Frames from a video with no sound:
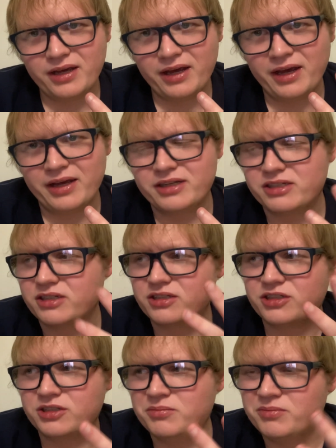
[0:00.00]
has
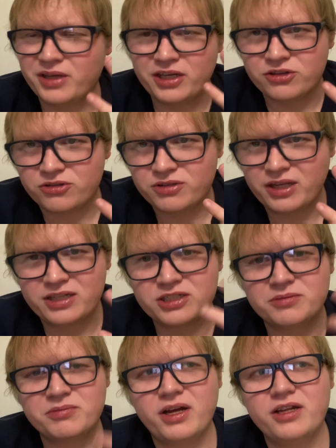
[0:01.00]
some kind
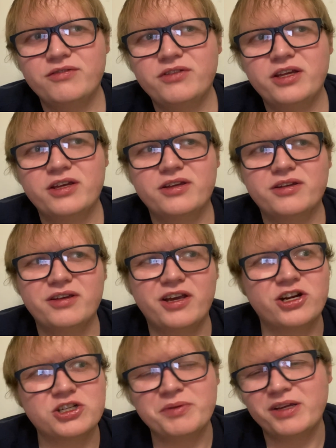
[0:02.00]
of, like,
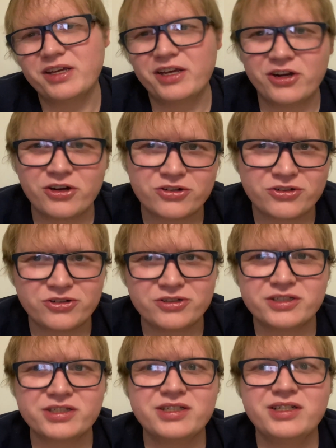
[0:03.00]
charismatic
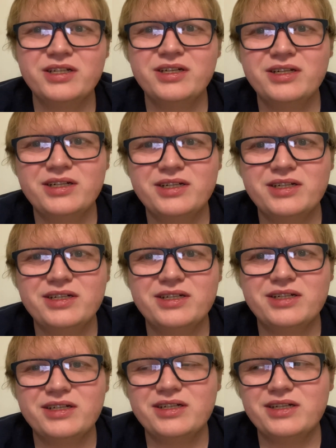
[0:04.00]
characters,
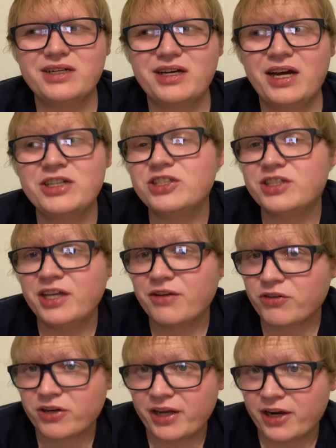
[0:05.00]
I just
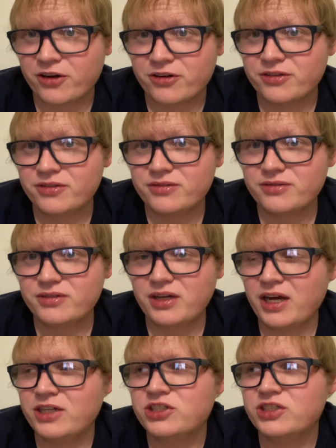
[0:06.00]
never cared.
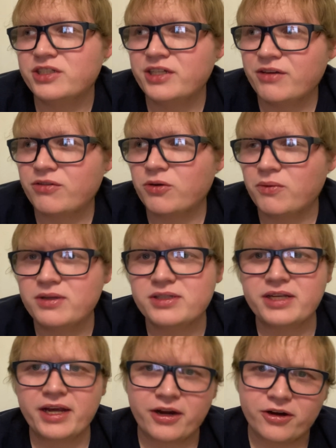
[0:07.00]
I just never once
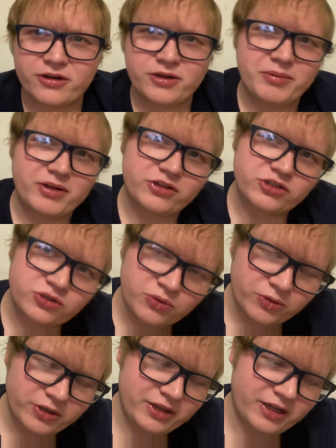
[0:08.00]
cared about the
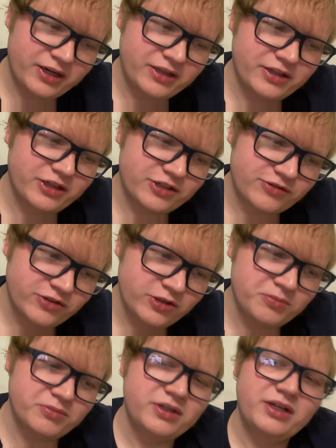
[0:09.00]
storyline in this
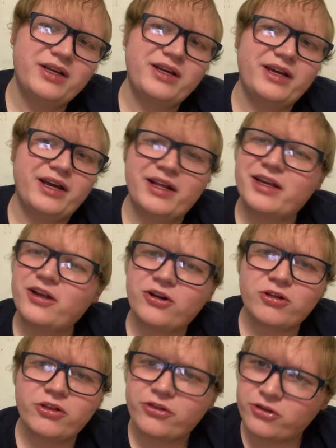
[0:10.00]
film. And I cared
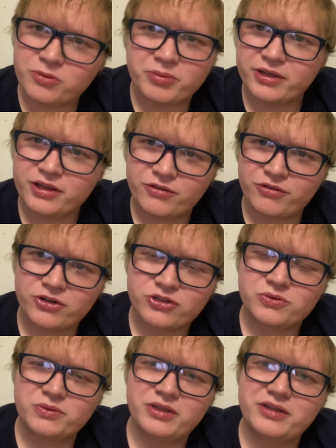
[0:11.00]
a little bit in the
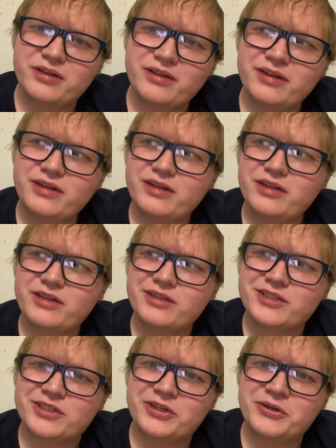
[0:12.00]
first one.
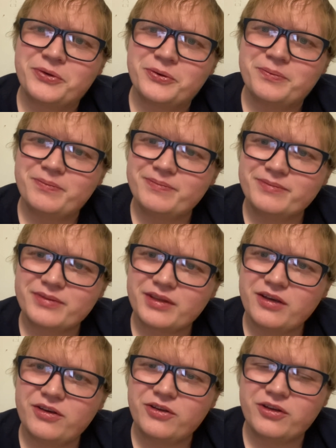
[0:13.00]
So,
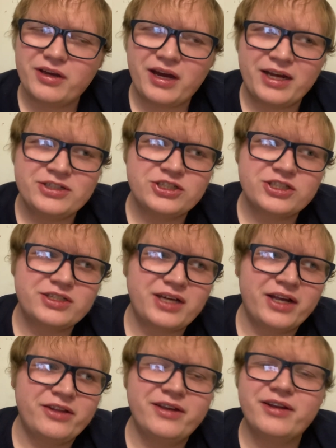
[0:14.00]
I
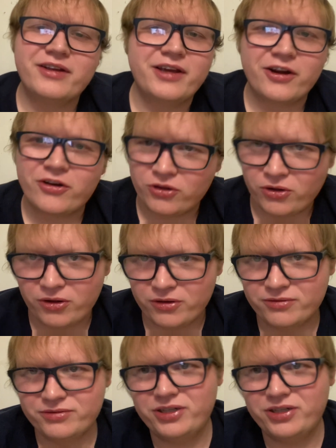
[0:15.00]
didn't care at all